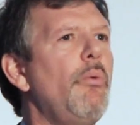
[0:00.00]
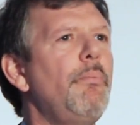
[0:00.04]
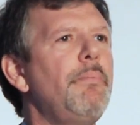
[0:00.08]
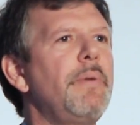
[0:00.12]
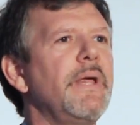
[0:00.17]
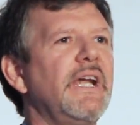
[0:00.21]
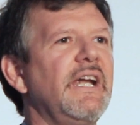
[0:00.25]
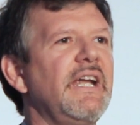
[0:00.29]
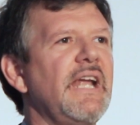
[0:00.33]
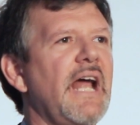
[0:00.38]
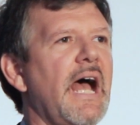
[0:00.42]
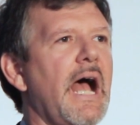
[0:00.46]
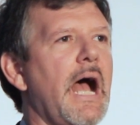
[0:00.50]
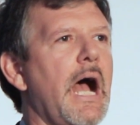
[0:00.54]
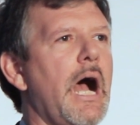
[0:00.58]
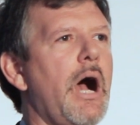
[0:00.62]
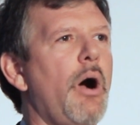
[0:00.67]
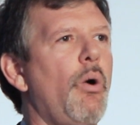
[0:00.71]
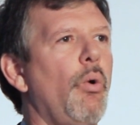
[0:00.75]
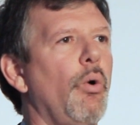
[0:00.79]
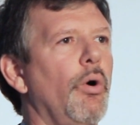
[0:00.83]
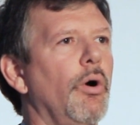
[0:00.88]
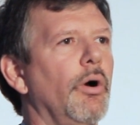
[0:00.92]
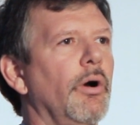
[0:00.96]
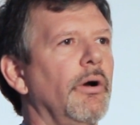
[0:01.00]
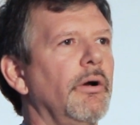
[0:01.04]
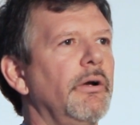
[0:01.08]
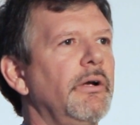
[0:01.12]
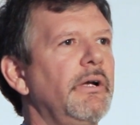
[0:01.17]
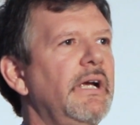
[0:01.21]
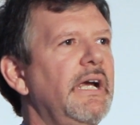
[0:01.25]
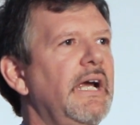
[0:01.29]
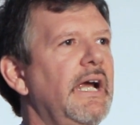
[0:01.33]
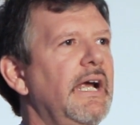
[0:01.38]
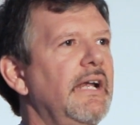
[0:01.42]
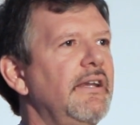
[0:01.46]
been an hour
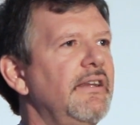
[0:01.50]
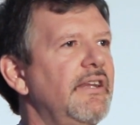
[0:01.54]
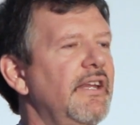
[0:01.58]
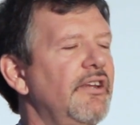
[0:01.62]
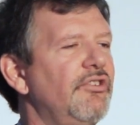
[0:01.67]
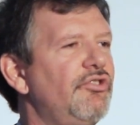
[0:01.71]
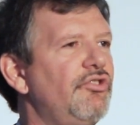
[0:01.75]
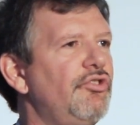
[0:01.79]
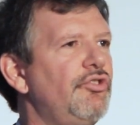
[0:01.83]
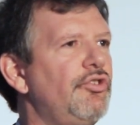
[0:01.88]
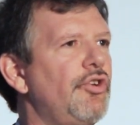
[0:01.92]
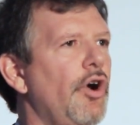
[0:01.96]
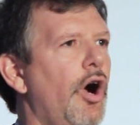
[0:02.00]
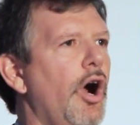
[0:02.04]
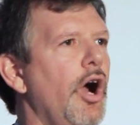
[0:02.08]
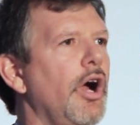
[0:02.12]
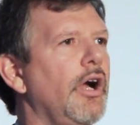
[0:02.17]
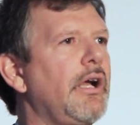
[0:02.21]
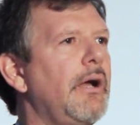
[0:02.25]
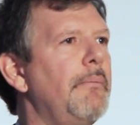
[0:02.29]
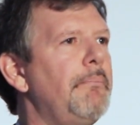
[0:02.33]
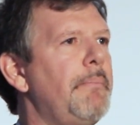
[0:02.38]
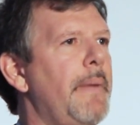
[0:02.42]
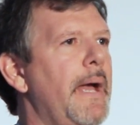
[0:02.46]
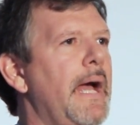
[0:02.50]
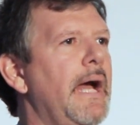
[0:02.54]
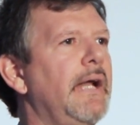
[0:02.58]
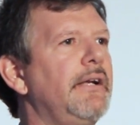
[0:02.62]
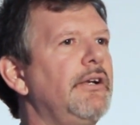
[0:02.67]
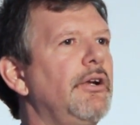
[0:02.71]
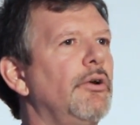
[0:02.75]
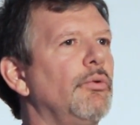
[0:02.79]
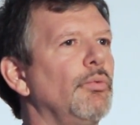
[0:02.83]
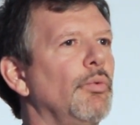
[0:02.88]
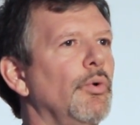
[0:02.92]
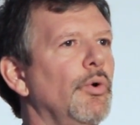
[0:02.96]
in this dark,
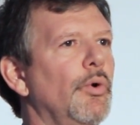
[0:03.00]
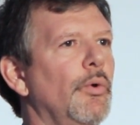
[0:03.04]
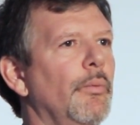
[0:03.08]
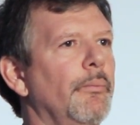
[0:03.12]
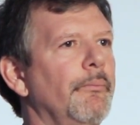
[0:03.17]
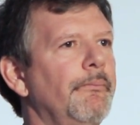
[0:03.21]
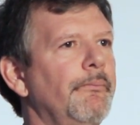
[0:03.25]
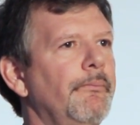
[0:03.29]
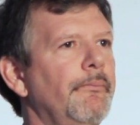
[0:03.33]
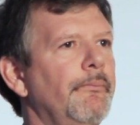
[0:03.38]
abandoned room